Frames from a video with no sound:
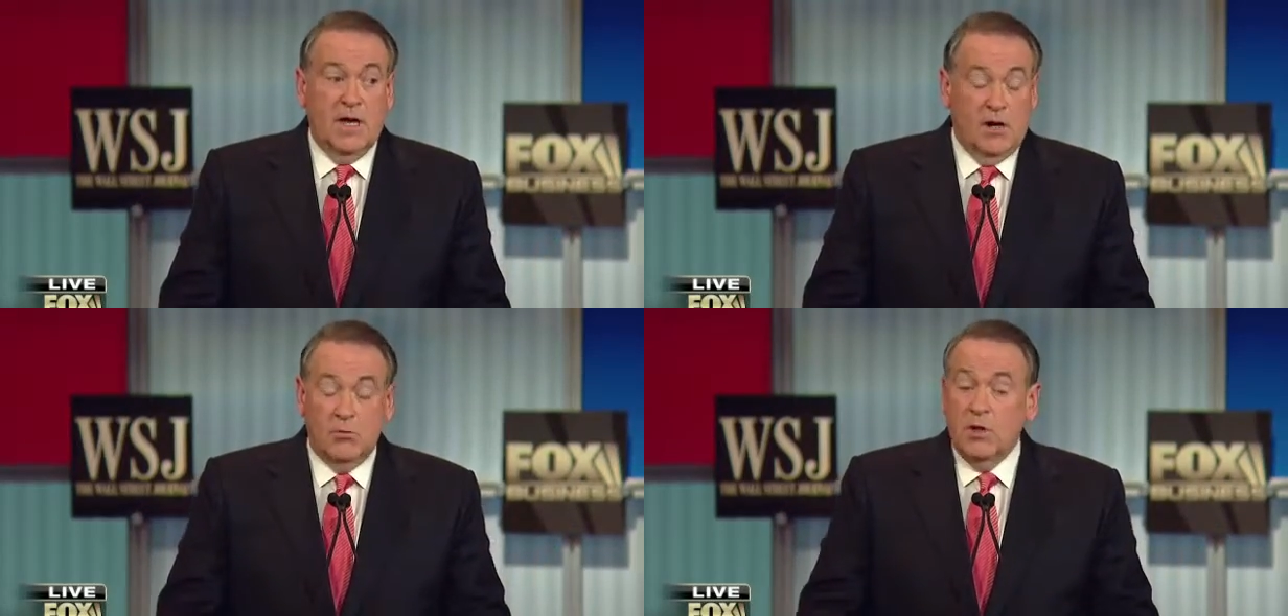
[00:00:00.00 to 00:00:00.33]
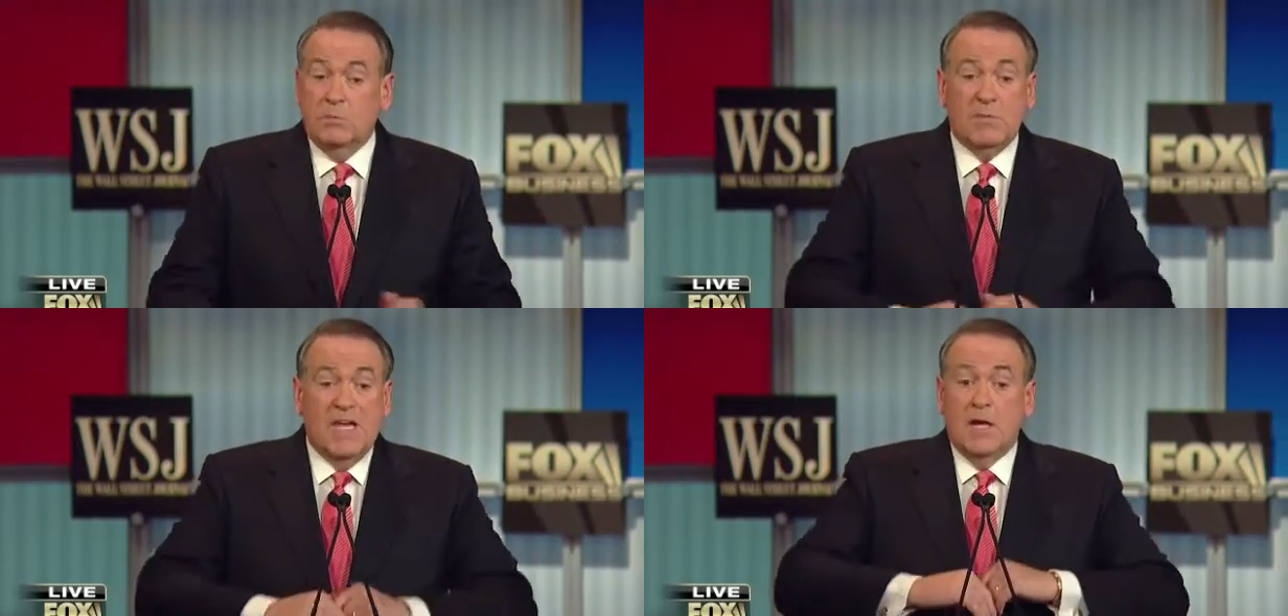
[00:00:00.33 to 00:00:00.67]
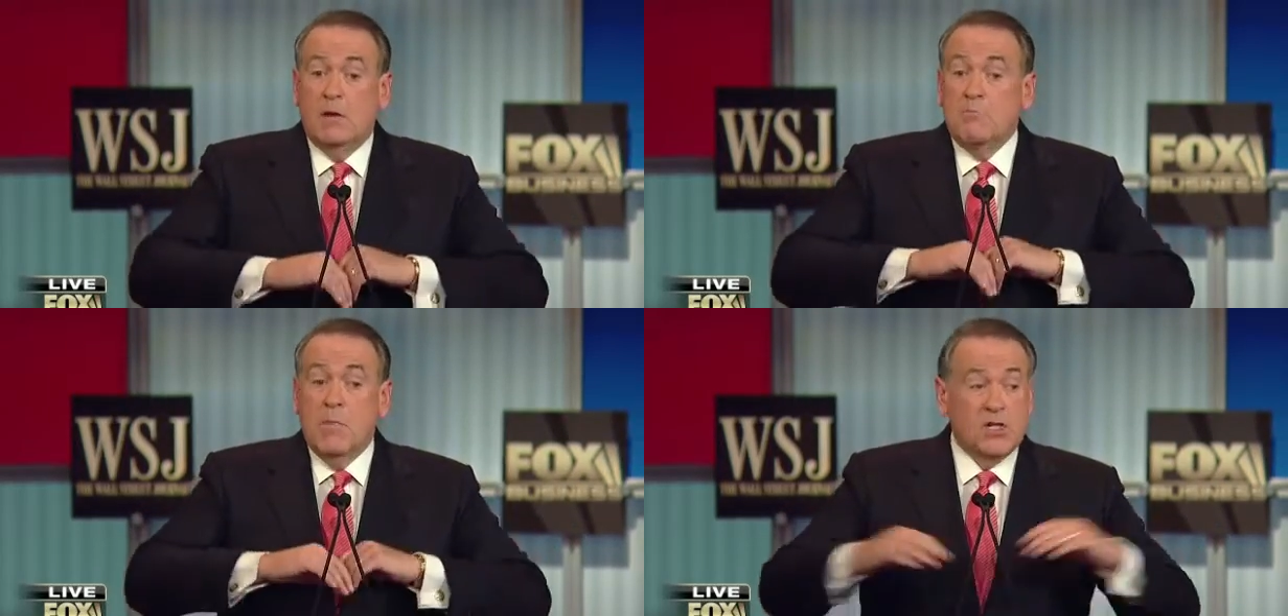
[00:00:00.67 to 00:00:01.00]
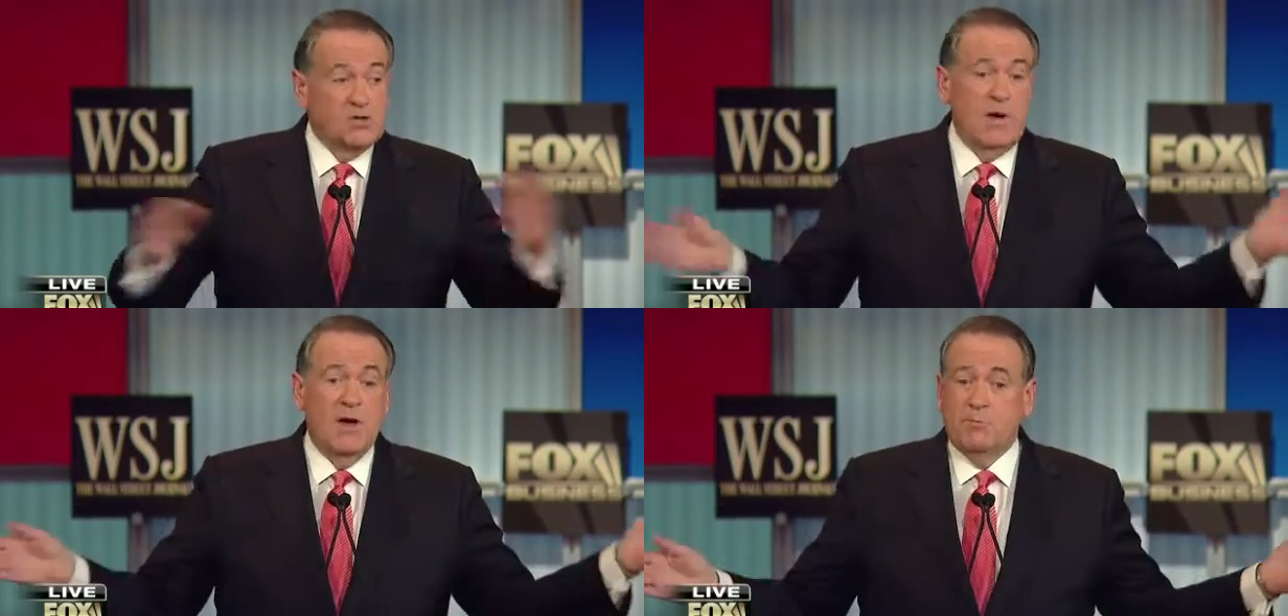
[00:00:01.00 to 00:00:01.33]
and we'll be in a
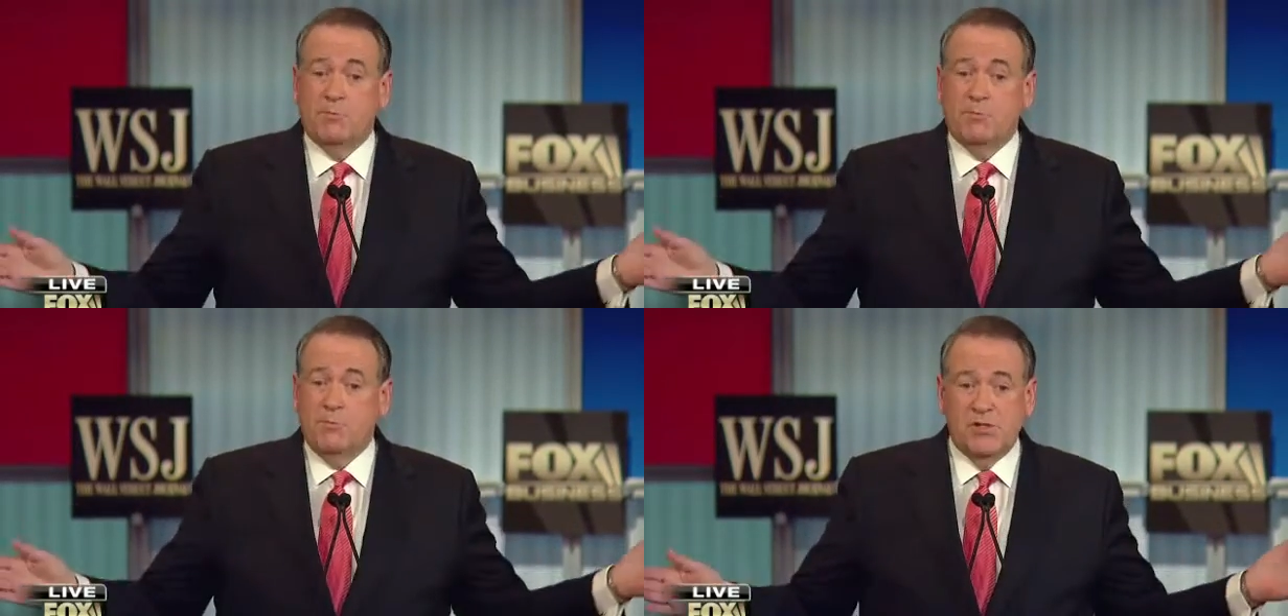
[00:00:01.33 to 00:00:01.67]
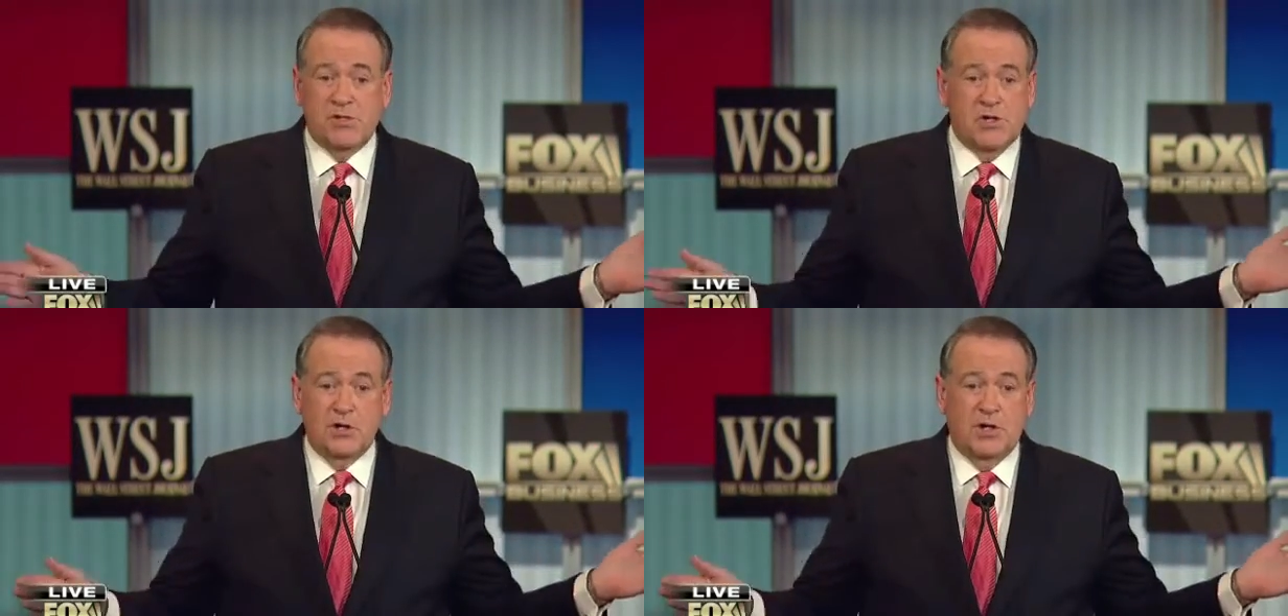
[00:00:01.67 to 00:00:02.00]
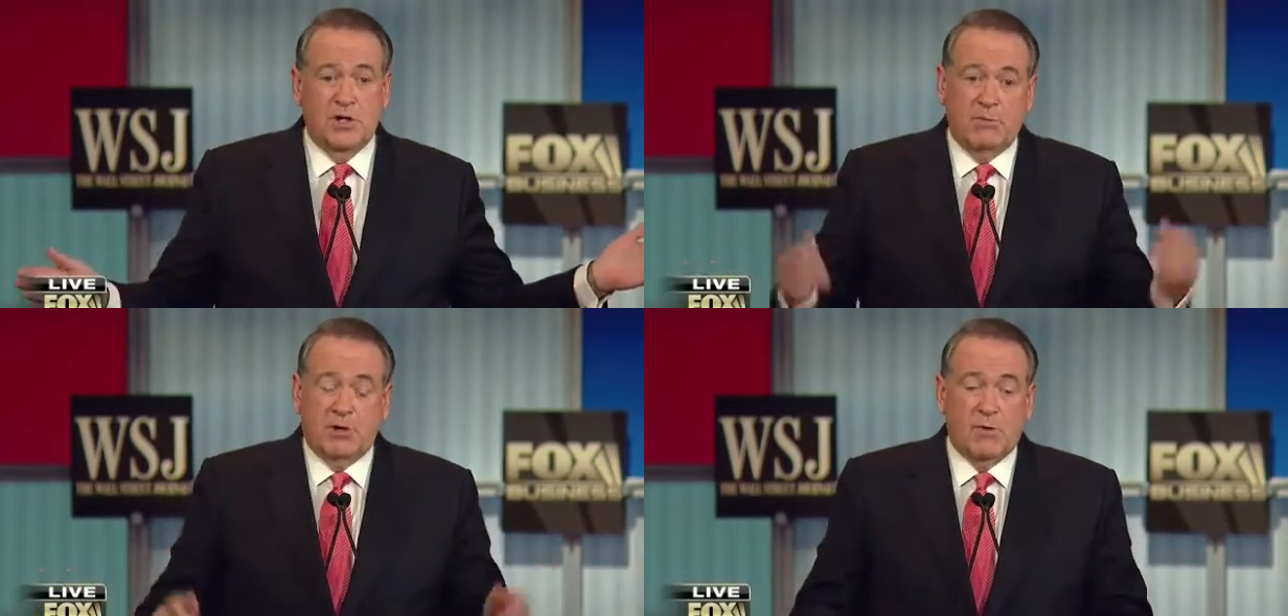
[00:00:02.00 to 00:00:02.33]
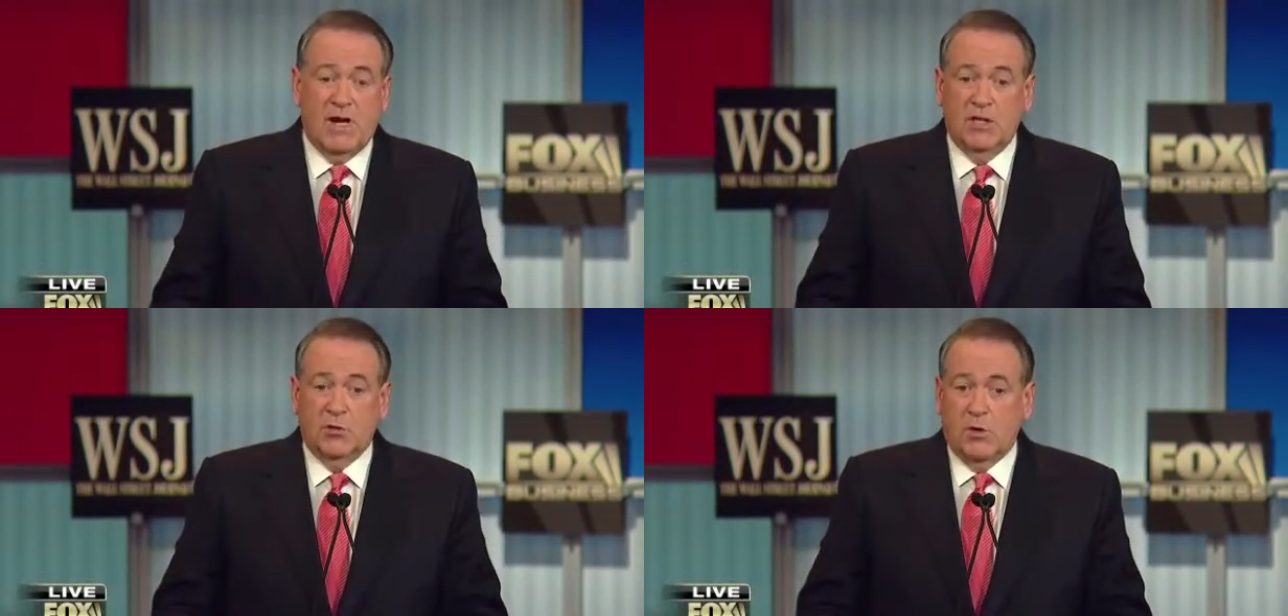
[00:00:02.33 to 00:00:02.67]
much better position to help people
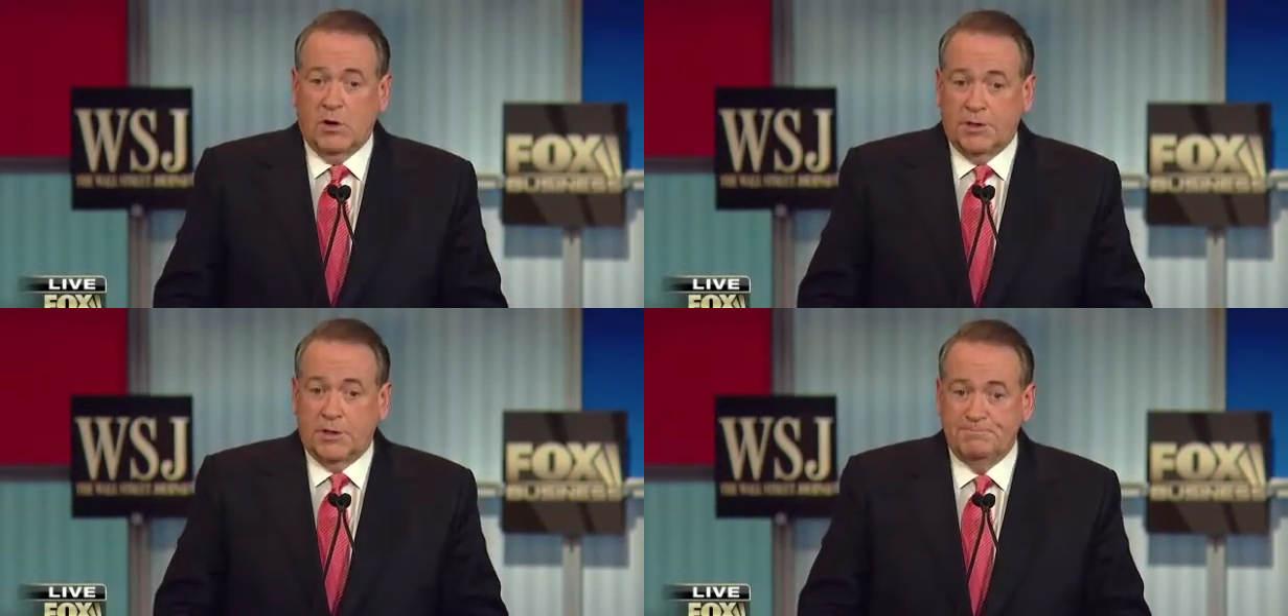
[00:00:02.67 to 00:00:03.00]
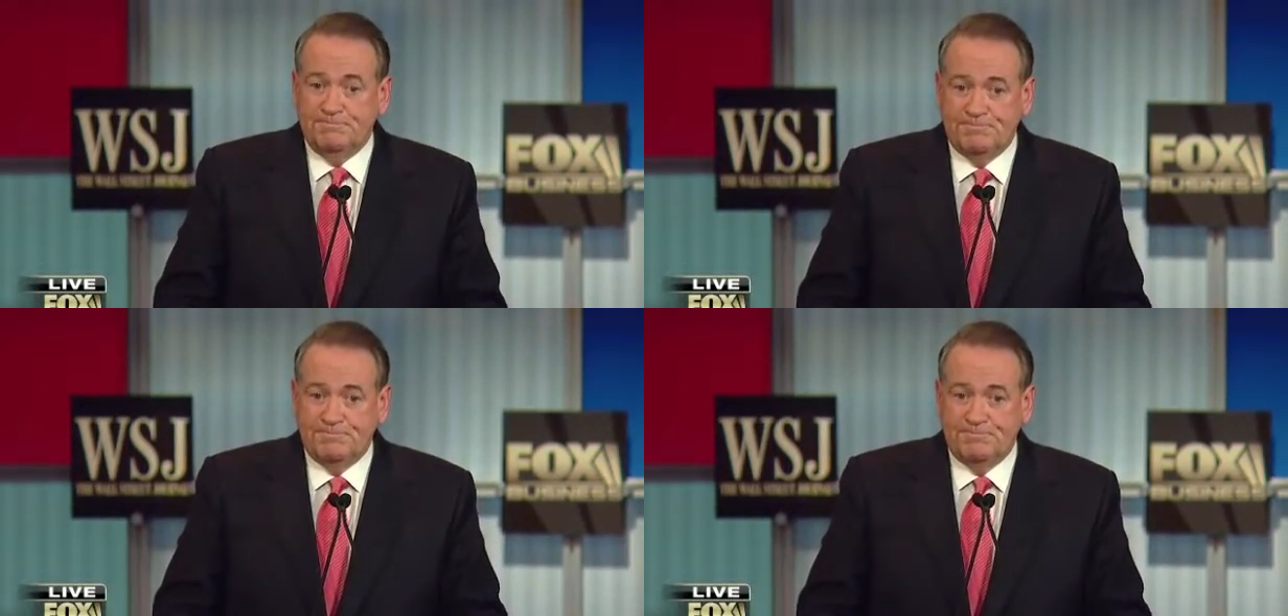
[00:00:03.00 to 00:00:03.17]
around the world.